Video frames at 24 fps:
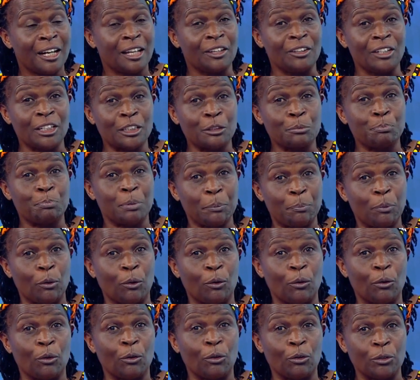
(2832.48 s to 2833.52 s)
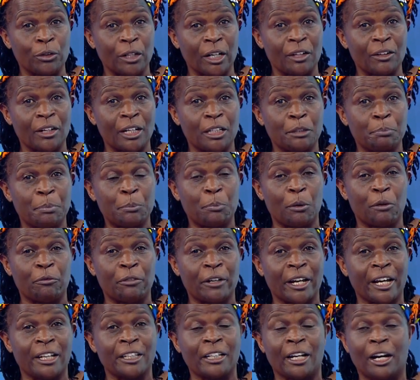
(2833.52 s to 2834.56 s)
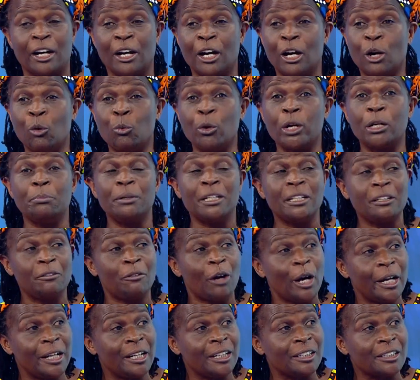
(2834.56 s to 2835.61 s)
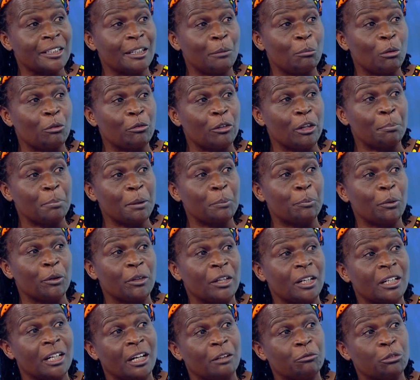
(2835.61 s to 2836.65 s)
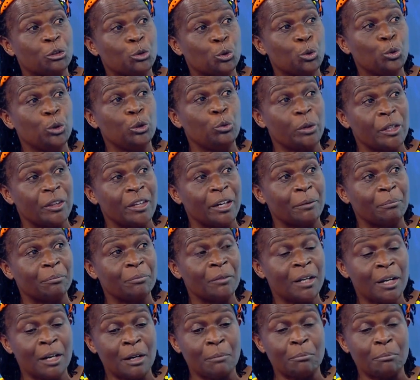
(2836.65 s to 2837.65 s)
these people, the great people of Kenya, will be rewarding some of the people that have stood with them.